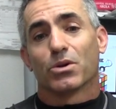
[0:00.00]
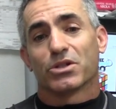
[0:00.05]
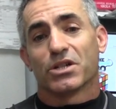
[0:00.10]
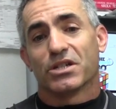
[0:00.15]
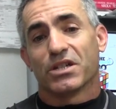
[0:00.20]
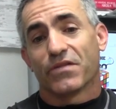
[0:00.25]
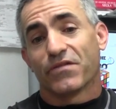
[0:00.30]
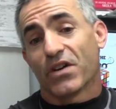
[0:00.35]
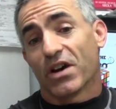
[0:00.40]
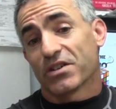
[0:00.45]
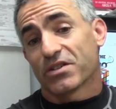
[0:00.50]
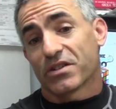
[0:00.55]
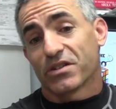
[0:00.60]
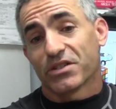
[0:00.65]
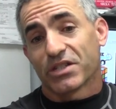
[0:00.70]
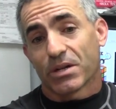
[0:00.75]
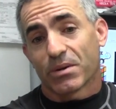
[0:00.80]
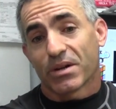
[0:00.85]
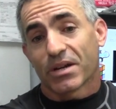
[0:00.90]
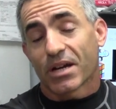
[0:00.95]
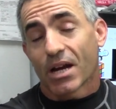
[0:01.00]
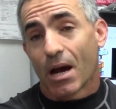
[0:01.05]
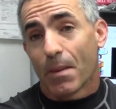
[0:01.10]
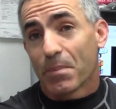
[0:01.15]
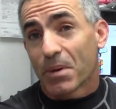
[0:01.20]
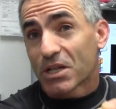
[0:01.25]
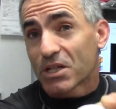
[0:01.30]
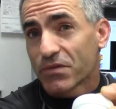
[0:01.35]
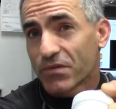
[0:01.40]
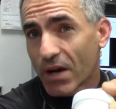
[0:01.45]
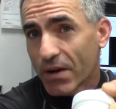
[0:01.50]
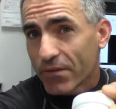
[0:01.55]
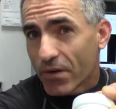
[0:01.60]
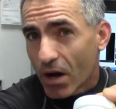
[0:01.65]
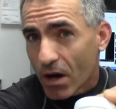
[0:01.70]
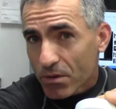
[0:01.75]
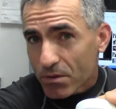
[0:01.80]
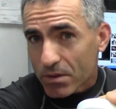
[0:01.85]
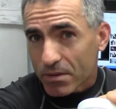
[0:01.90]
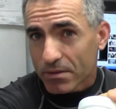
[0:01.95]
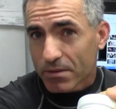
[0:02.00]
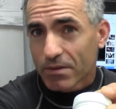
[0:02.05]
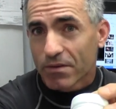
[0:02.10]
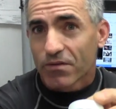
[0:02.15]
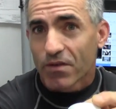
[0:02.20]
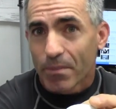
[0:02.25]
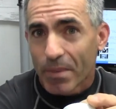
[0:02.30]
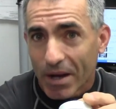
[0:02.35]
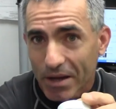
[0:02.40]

or I should say phosphatidylserine complex 500 from